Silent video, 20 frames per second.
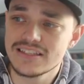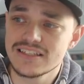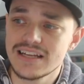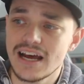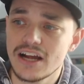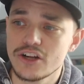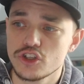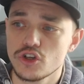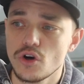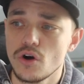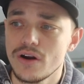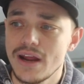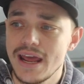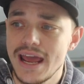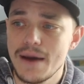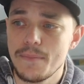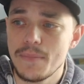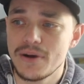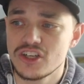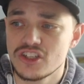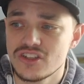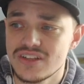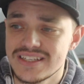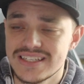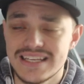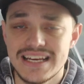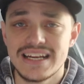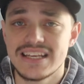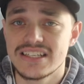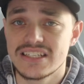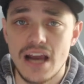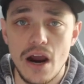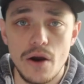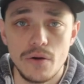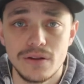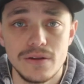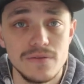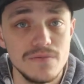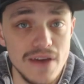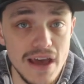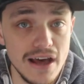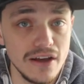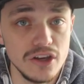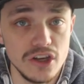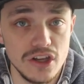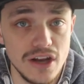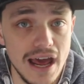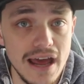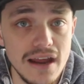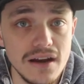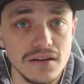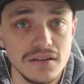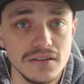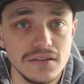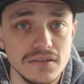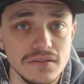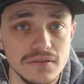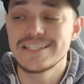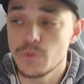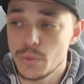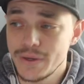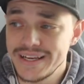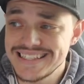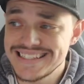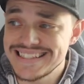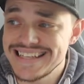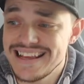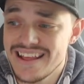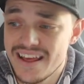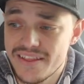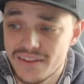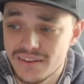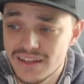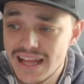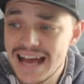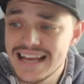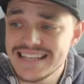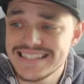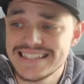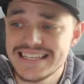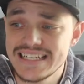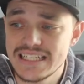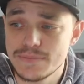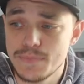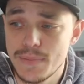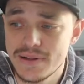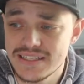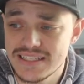let's touch on how much the set is currently valued at. So we can see that the last 6